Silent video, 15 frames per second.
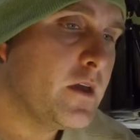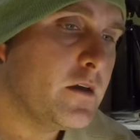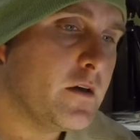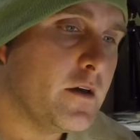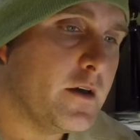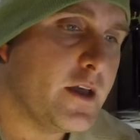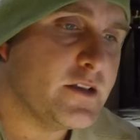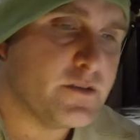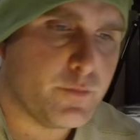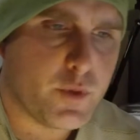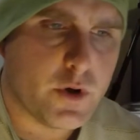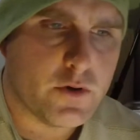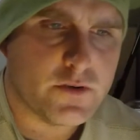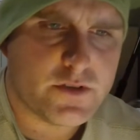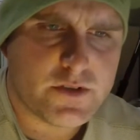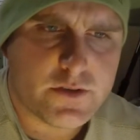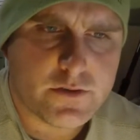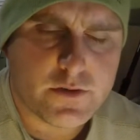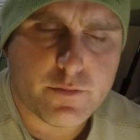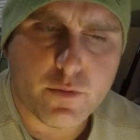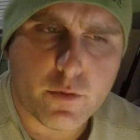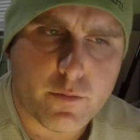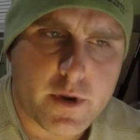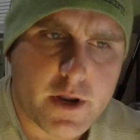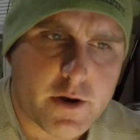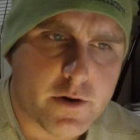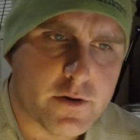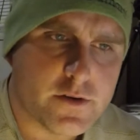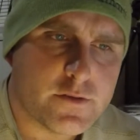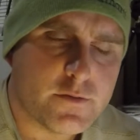As opposed to the
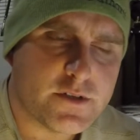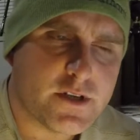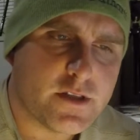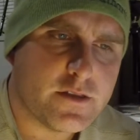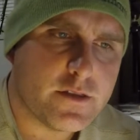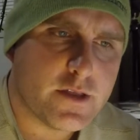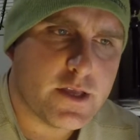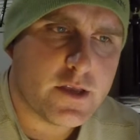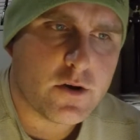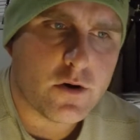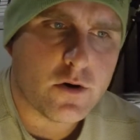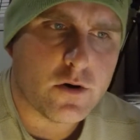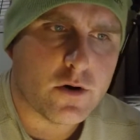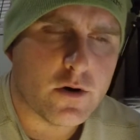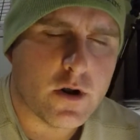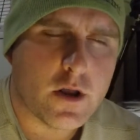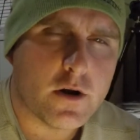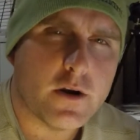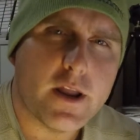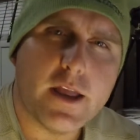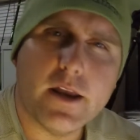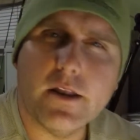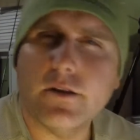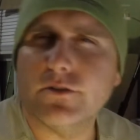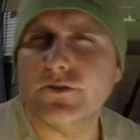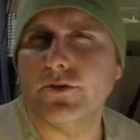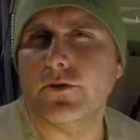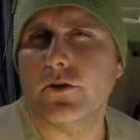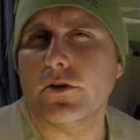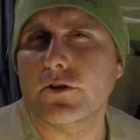Premiers, which I think are $180
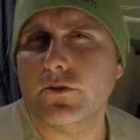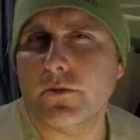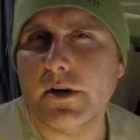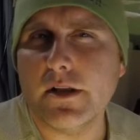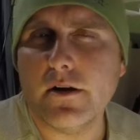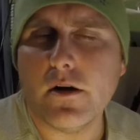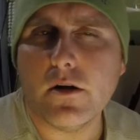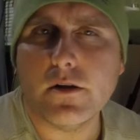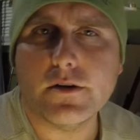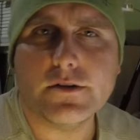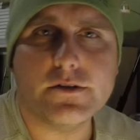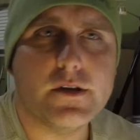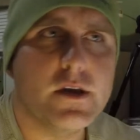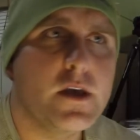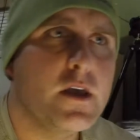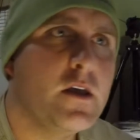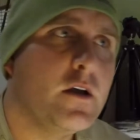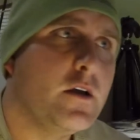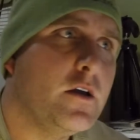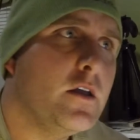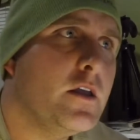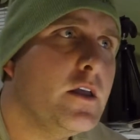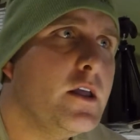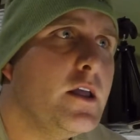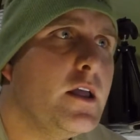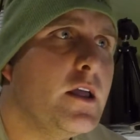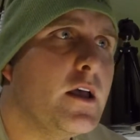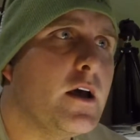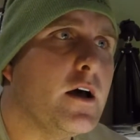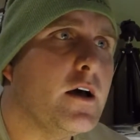to $220.
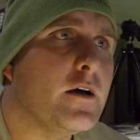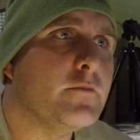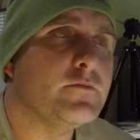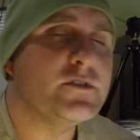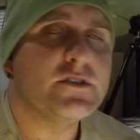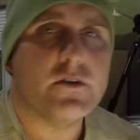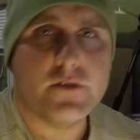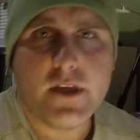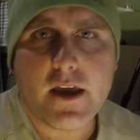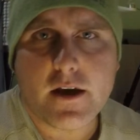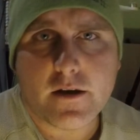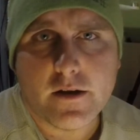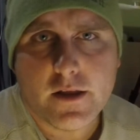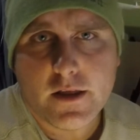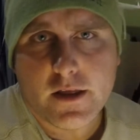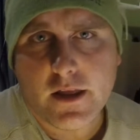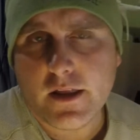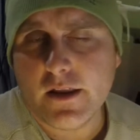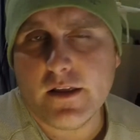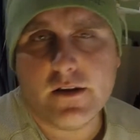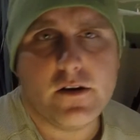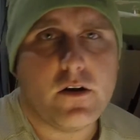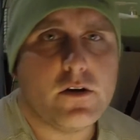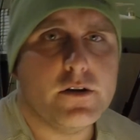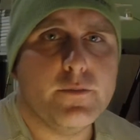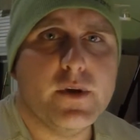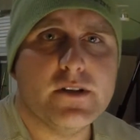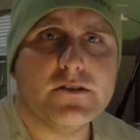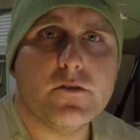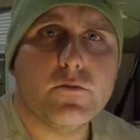So yeah, it all
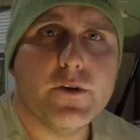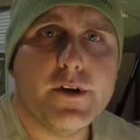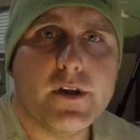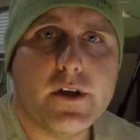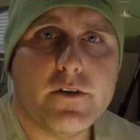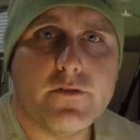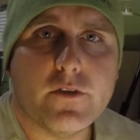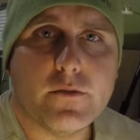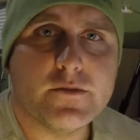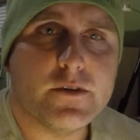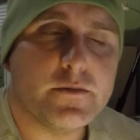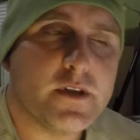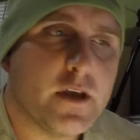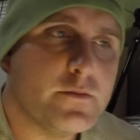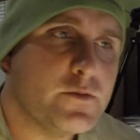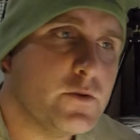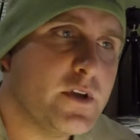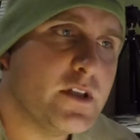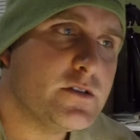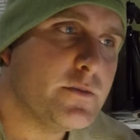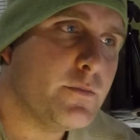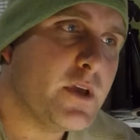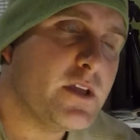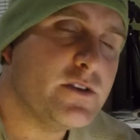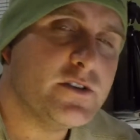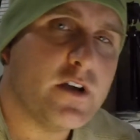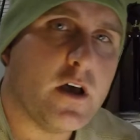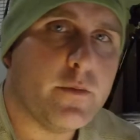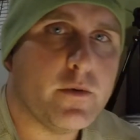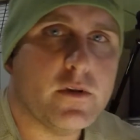depends on where you get it from. Sometimes you'll catch a bait
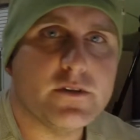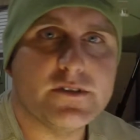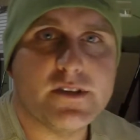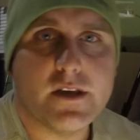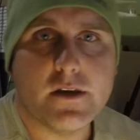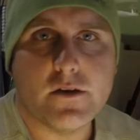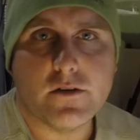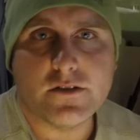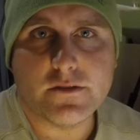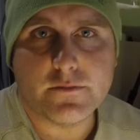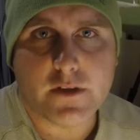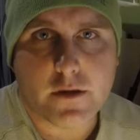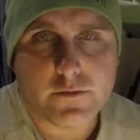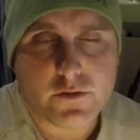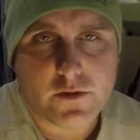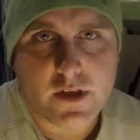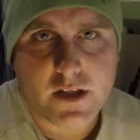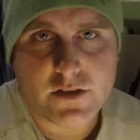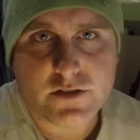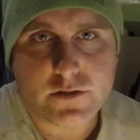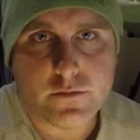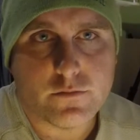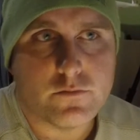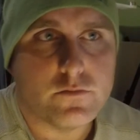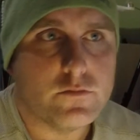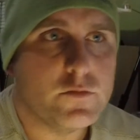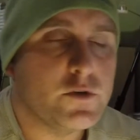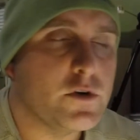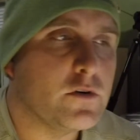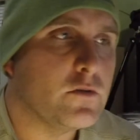shop on sale. Sometimes you'll catch them,
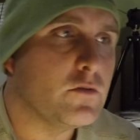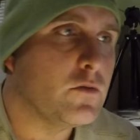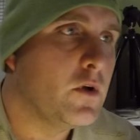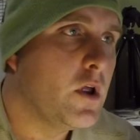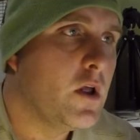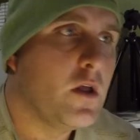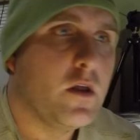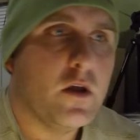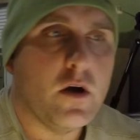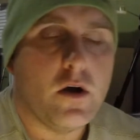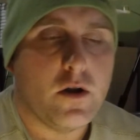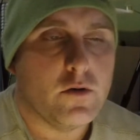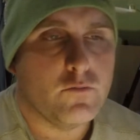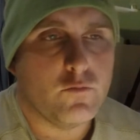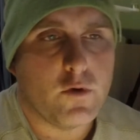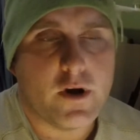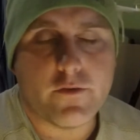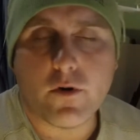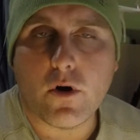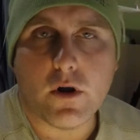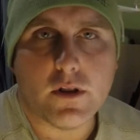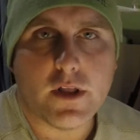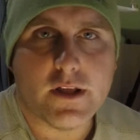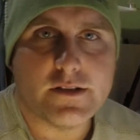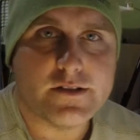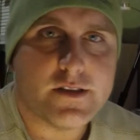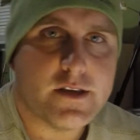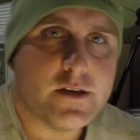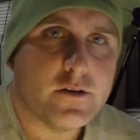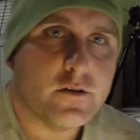you know, on whatever online
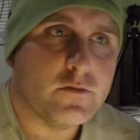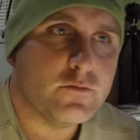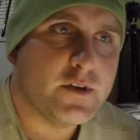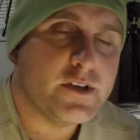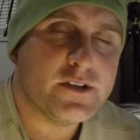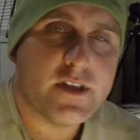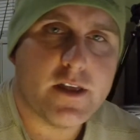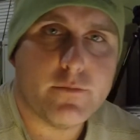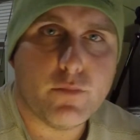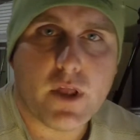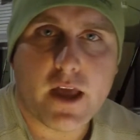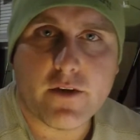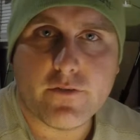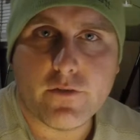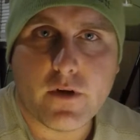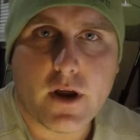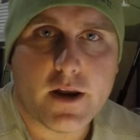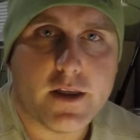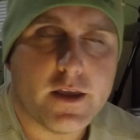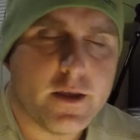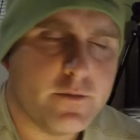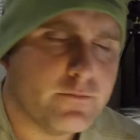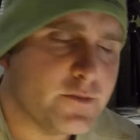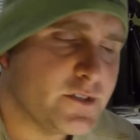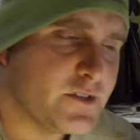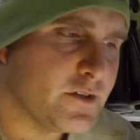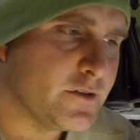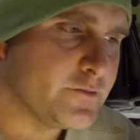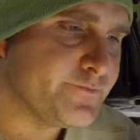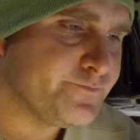sale. We just had Black Friday.
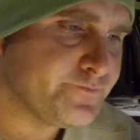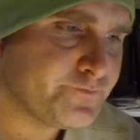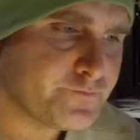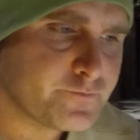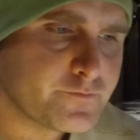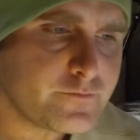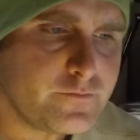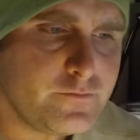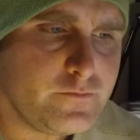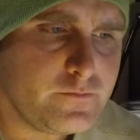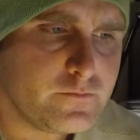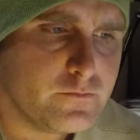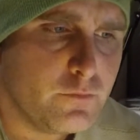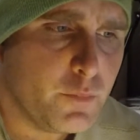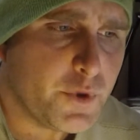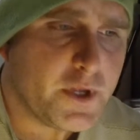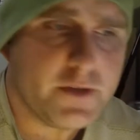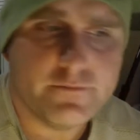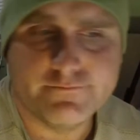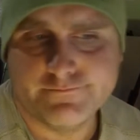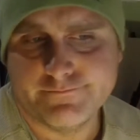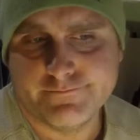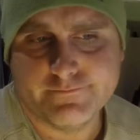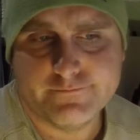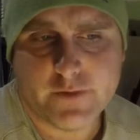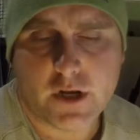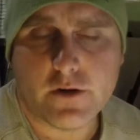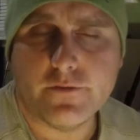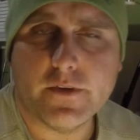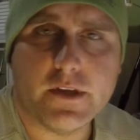So, but
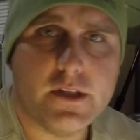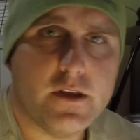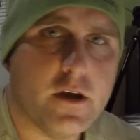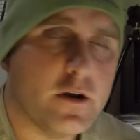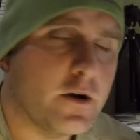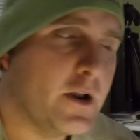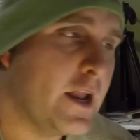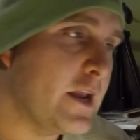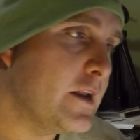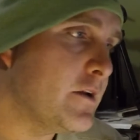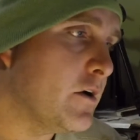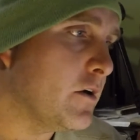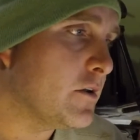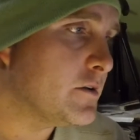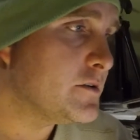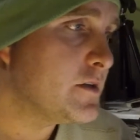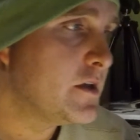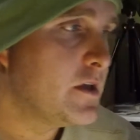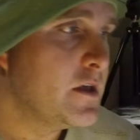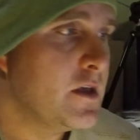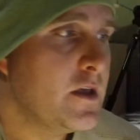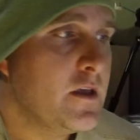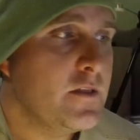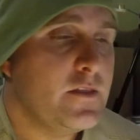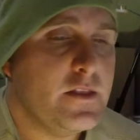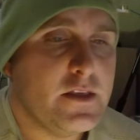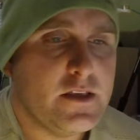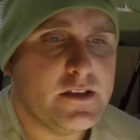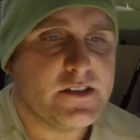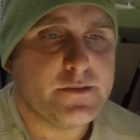$150, $180.
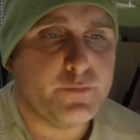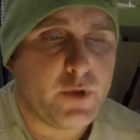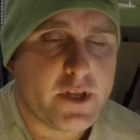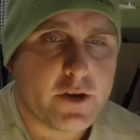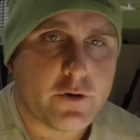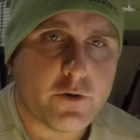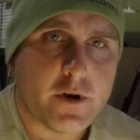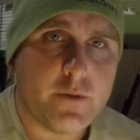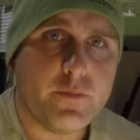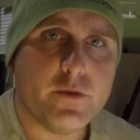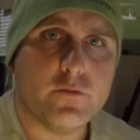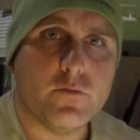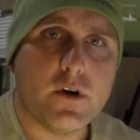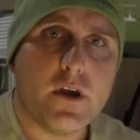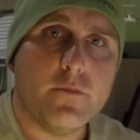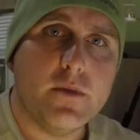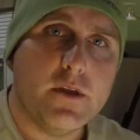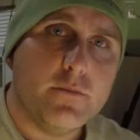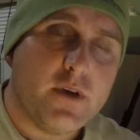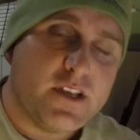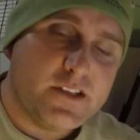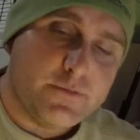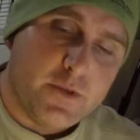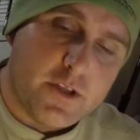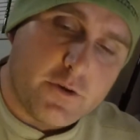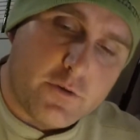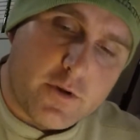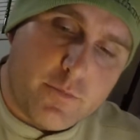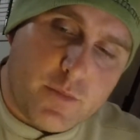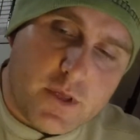The split grip, and what I mean by split
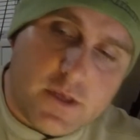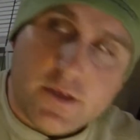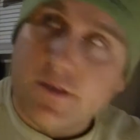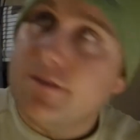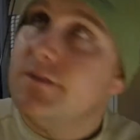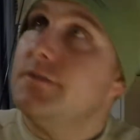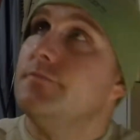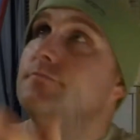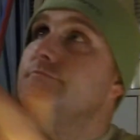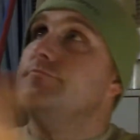grip is